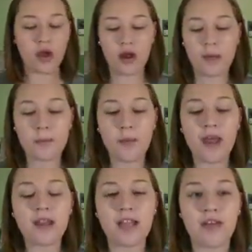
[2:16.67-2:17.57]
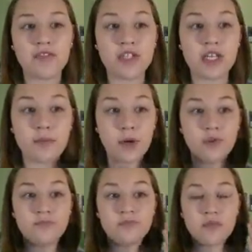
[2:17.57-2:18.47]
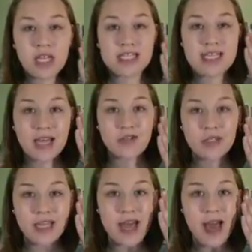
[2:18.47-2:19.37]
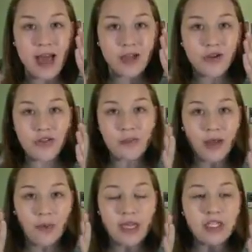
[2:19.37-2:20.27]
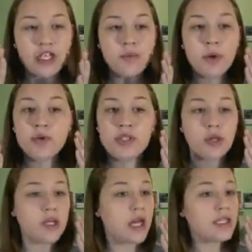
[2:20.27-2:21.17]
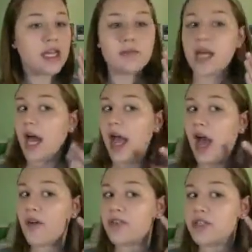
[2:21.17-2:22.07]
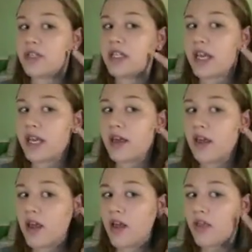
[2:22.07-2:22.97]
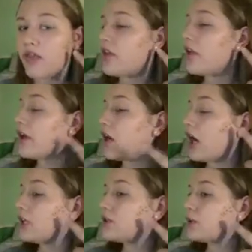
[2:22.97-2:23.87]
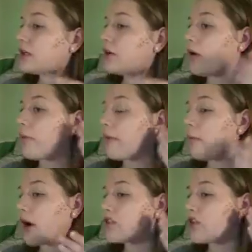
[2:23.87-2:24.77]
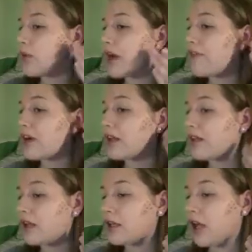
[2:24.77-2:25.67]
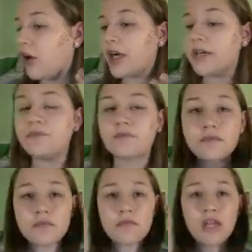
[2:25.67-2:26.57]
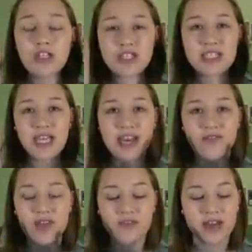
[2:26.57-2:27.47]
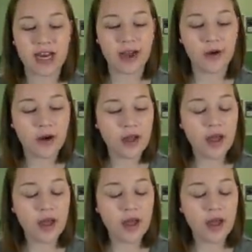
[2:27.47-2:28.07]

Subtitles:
Alright, my left cheekbone is naturally higher than my right cheekbone, so a lot of times I have to take the contour or my bronzer or whatever a little lower, just to kind of even it out.